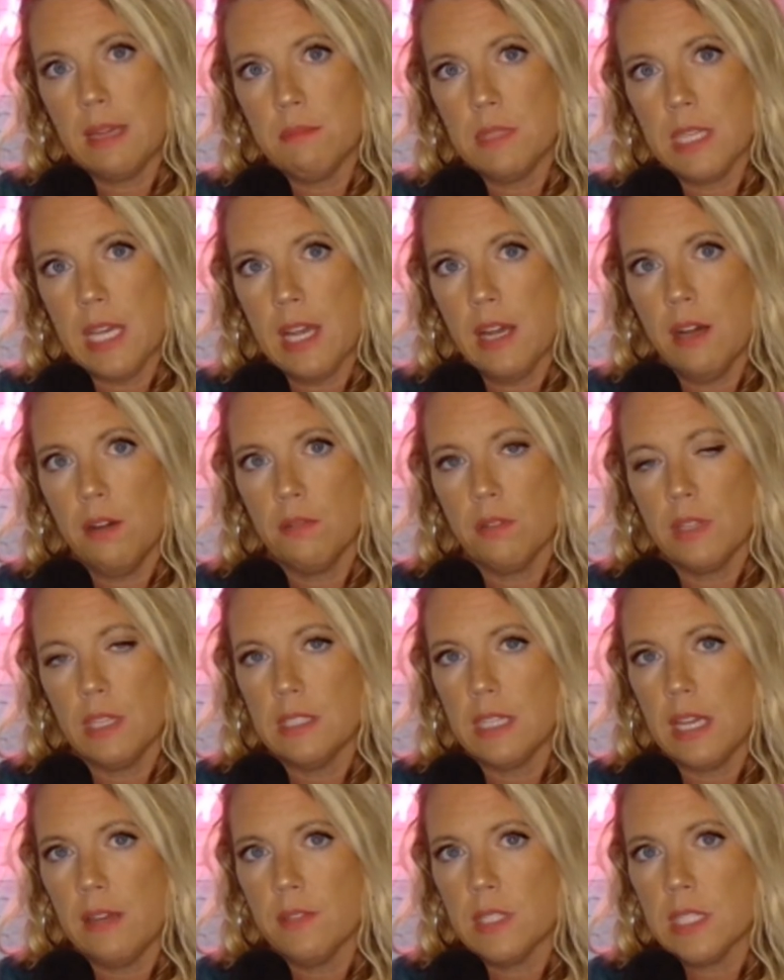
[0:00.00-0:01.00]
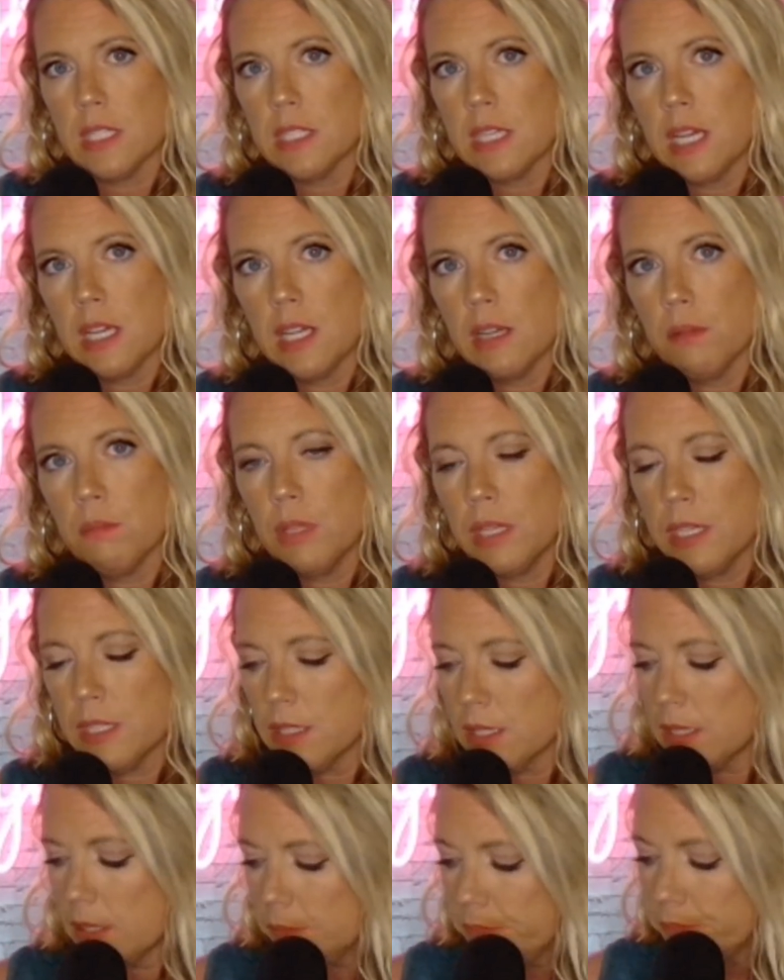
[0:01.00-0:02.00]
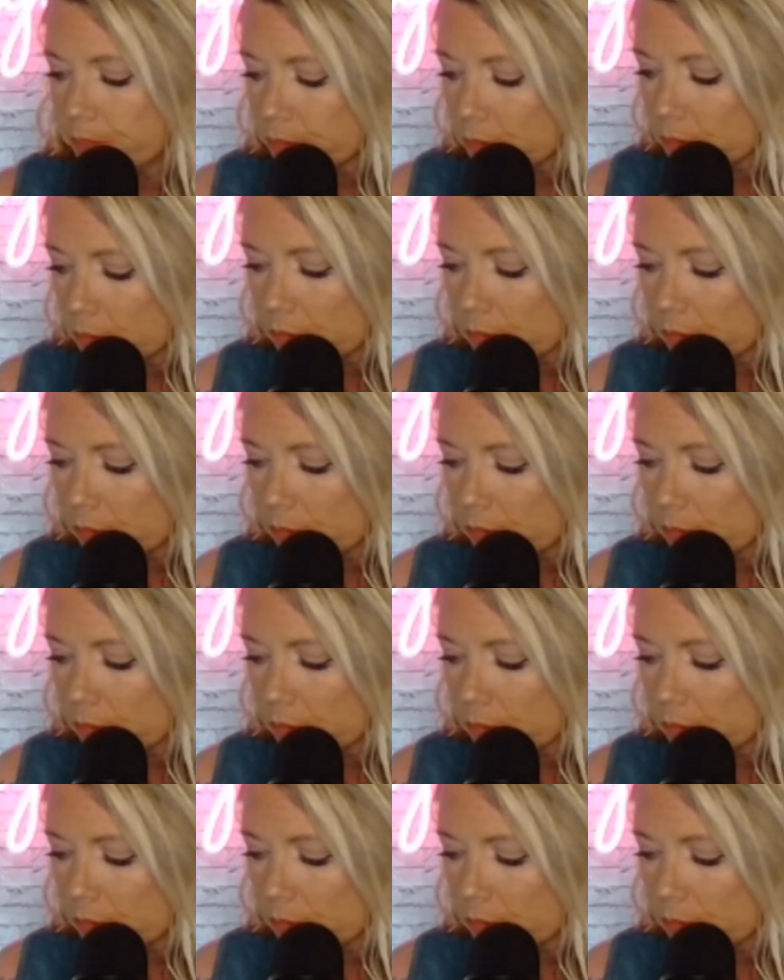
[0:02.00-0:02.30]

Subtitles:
town that David's is taking place in.